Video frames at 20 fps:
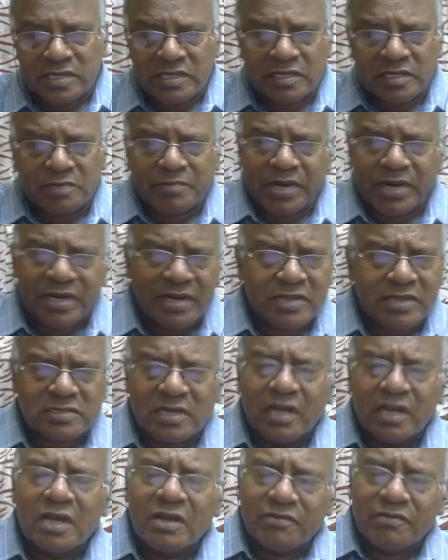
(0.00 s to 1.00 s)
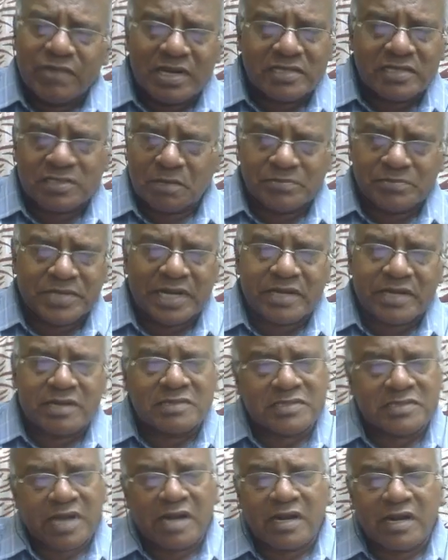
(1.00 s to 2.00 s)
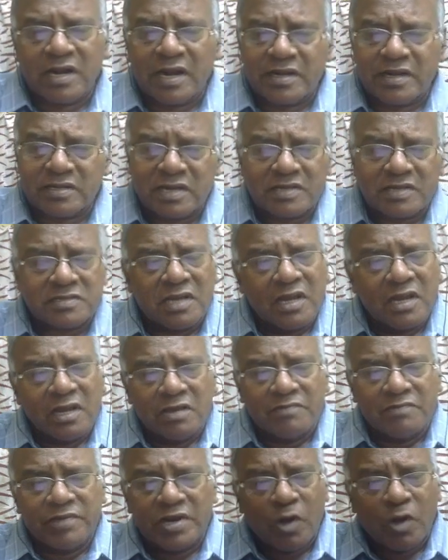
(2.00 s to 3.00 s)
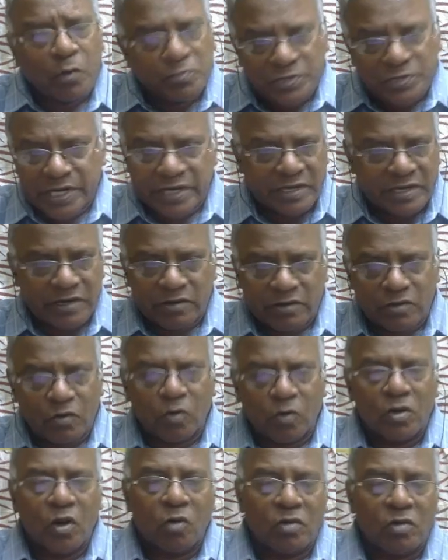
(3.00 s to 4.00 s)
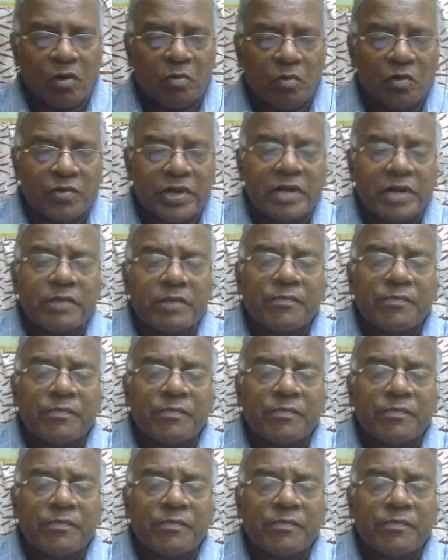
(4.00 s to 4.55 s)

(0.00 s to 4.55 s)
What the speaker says: Teacher met test, very subjective, standardized test, very objective, no doubt about it.